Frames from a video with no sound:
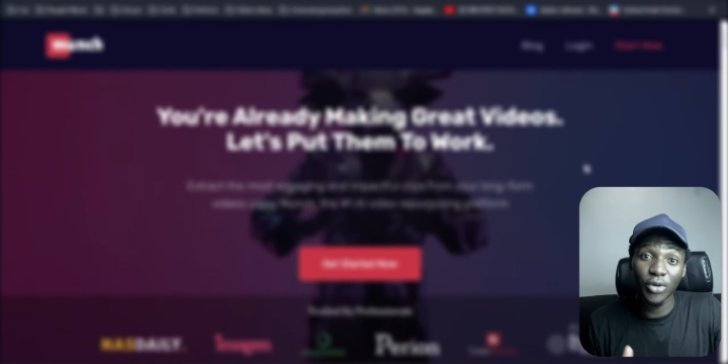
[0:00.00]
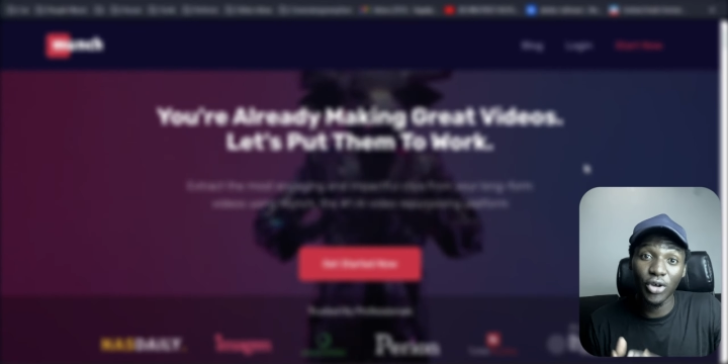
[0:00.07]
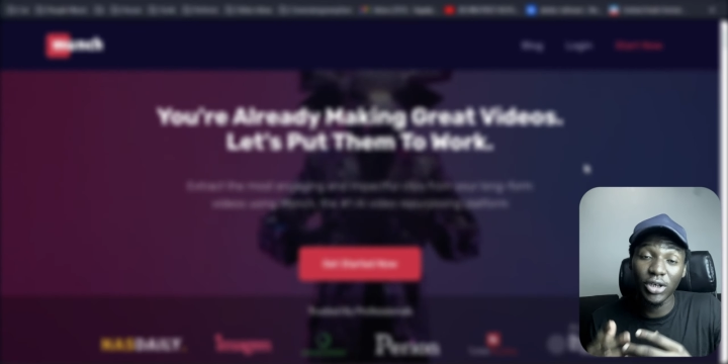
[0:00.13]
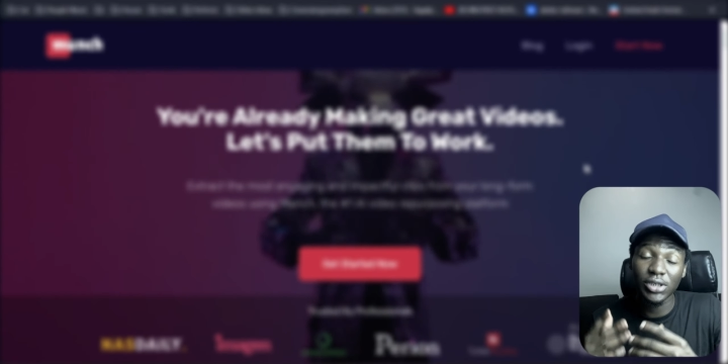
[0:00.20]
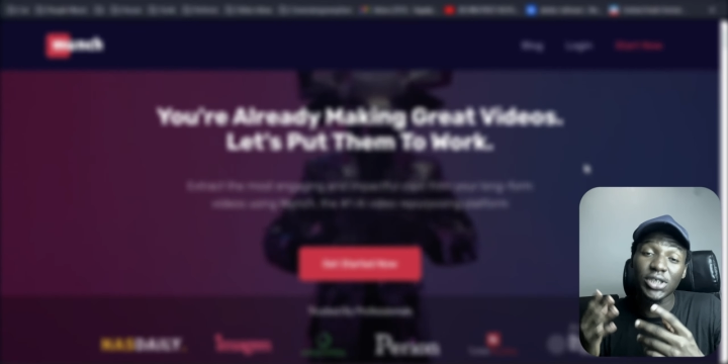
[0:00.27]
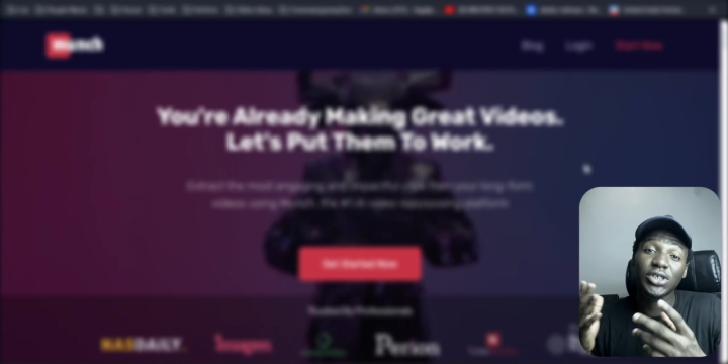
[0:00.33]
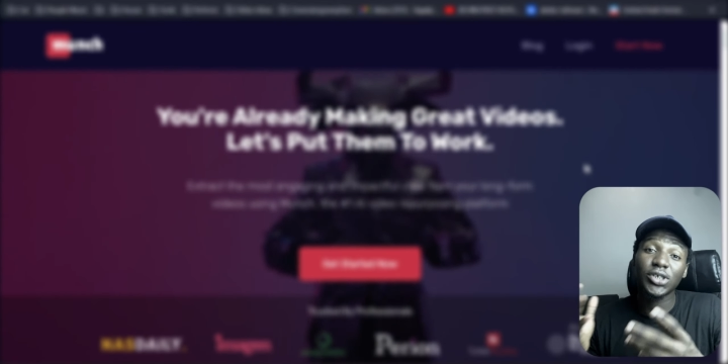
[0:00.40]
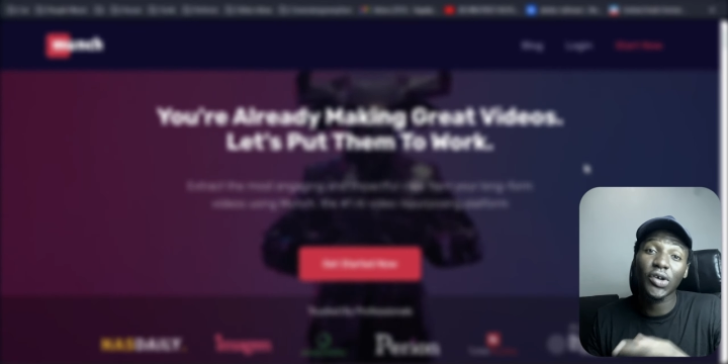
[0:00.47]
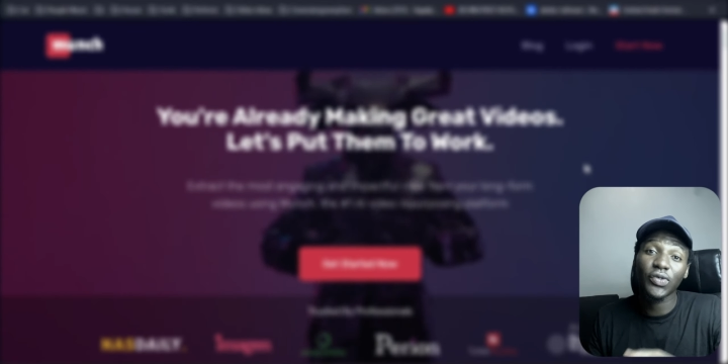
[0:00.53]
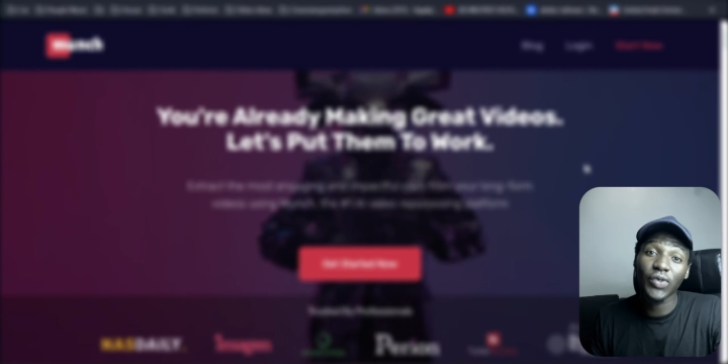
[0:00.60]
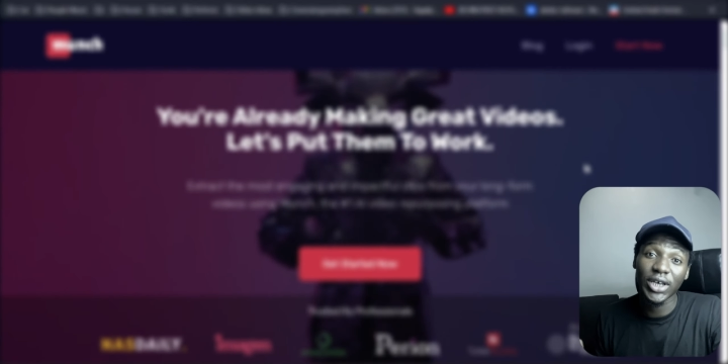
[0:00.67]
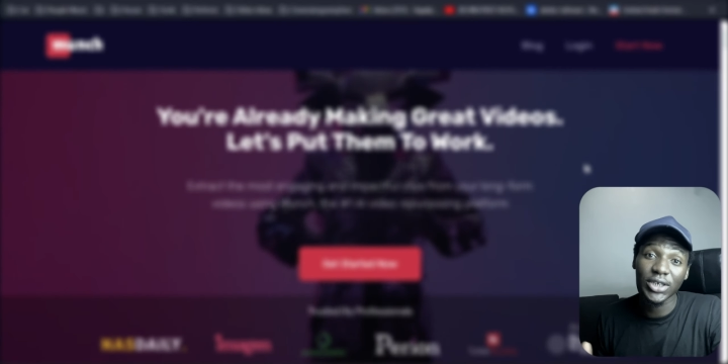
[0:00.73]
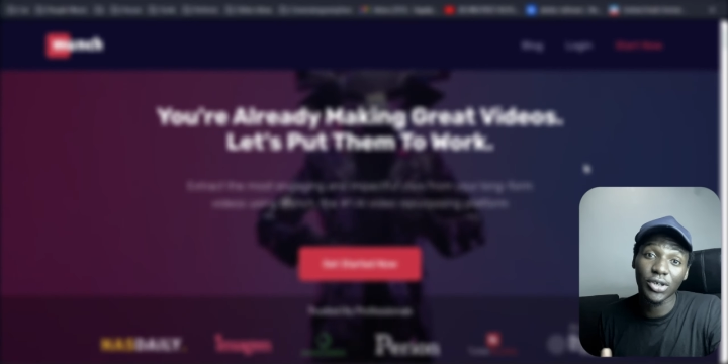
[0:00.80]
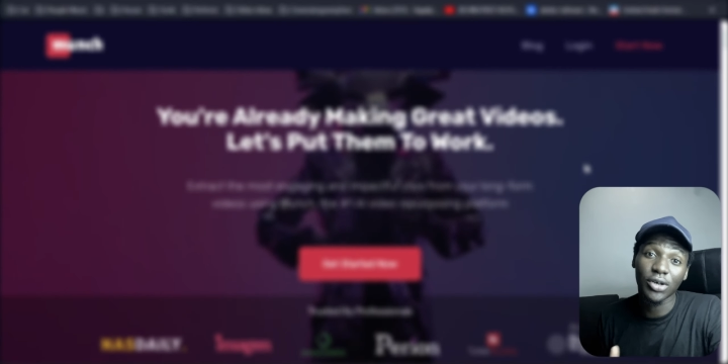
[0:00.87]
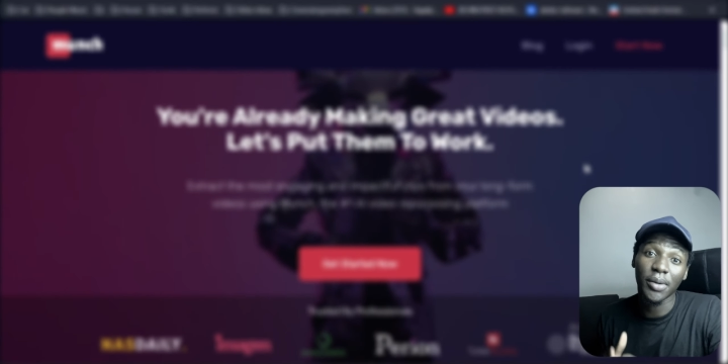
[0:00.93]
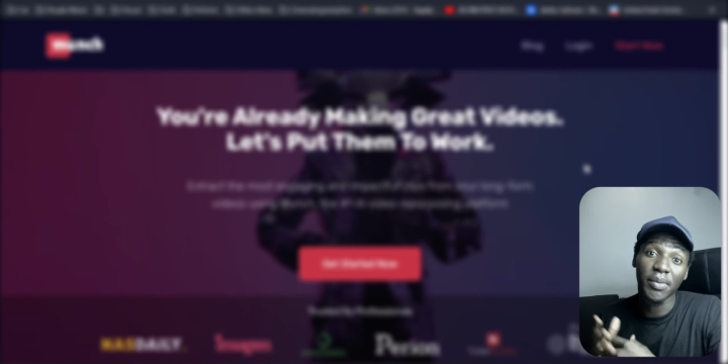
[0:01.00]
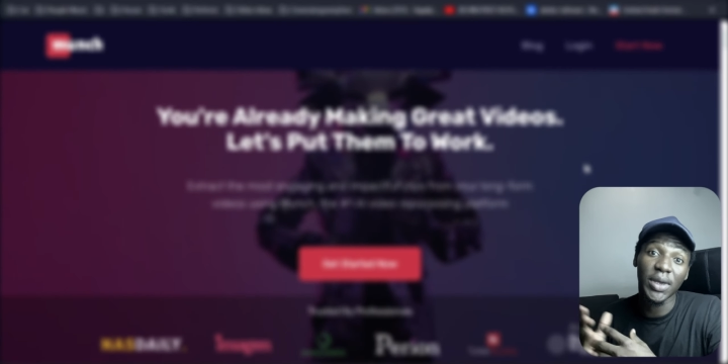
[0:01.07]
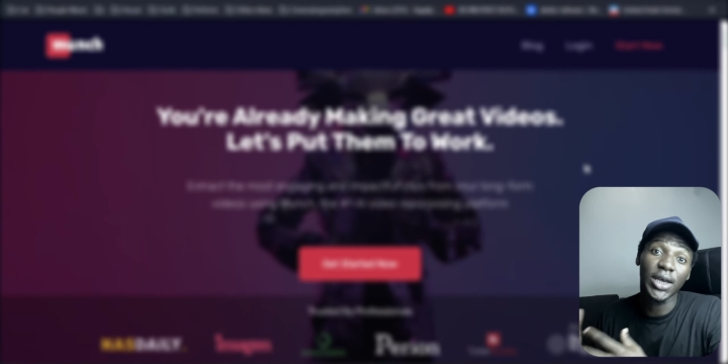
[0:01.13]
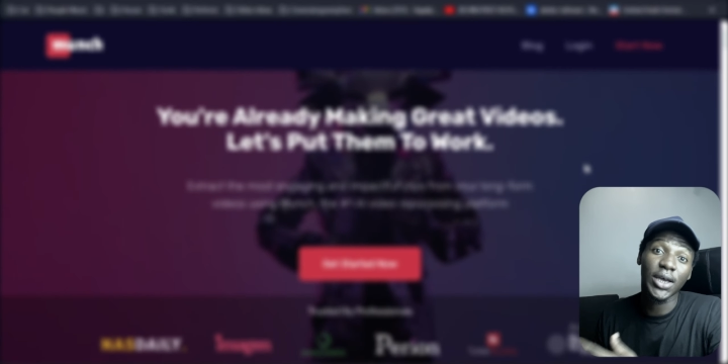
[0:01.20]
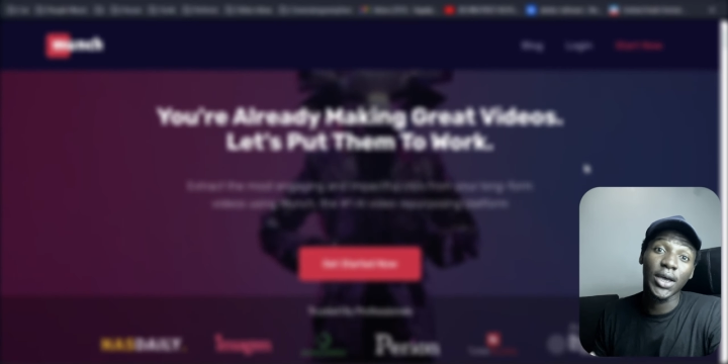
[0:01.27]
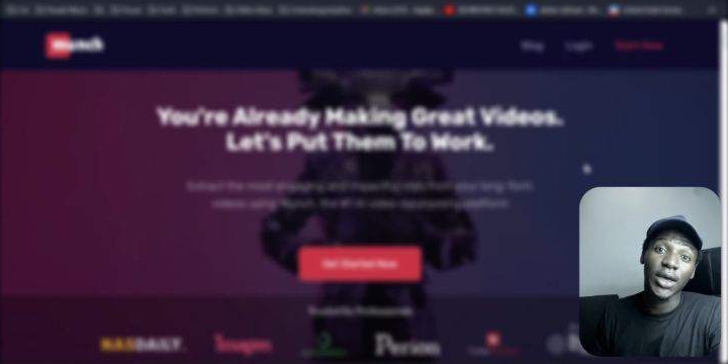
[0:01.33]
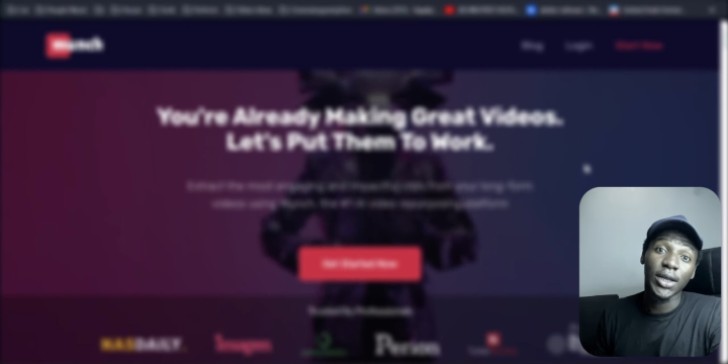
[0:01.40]
because this software is going to
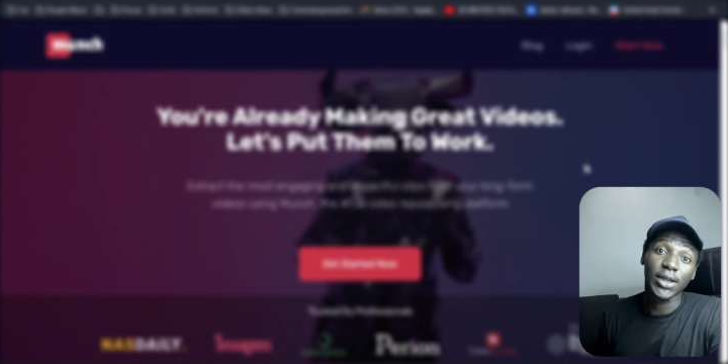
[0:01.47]
make